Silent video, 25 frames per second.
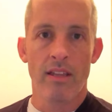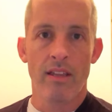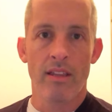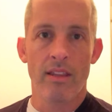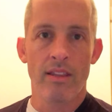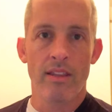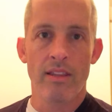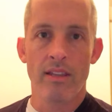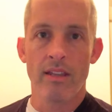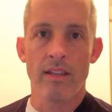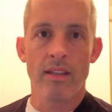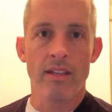
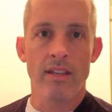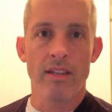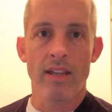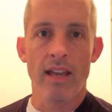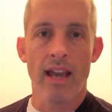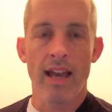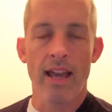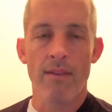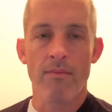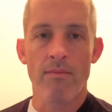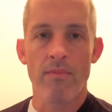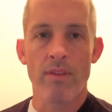the
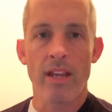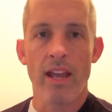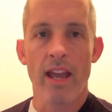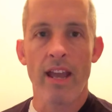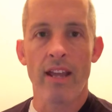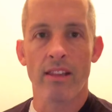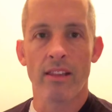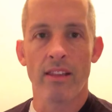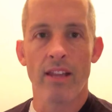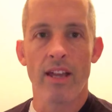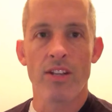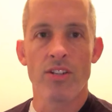
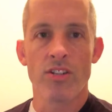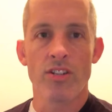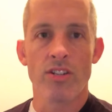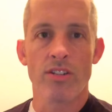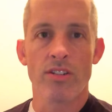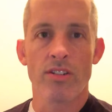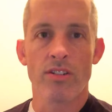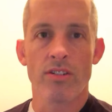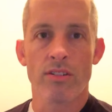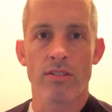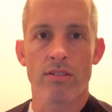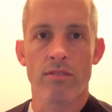NBA
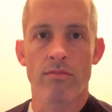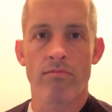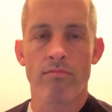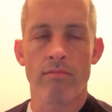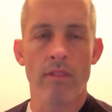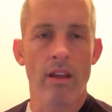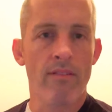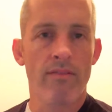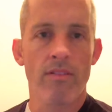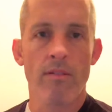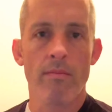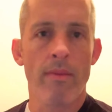legends
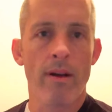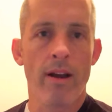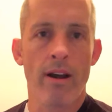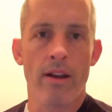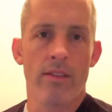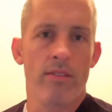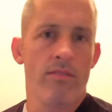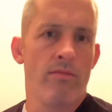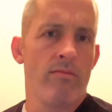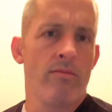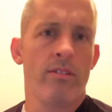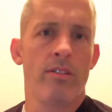ever
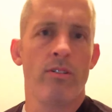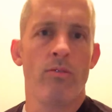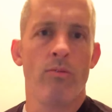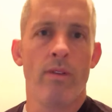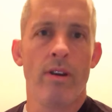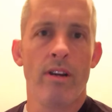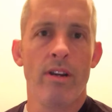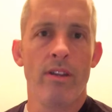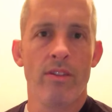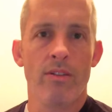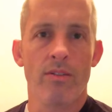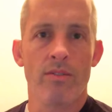bothering to
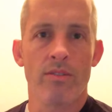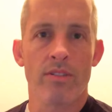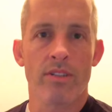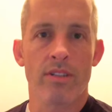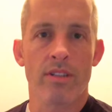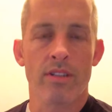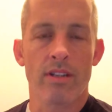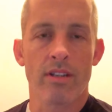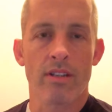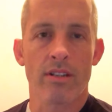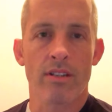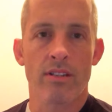wear those
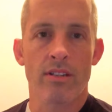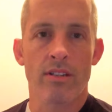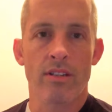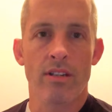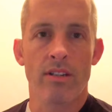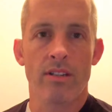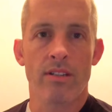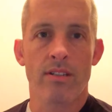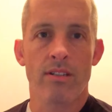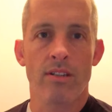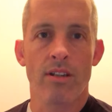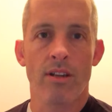things.
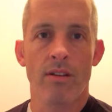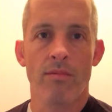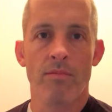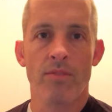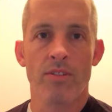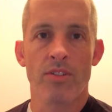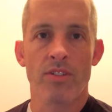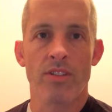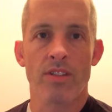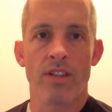It's almost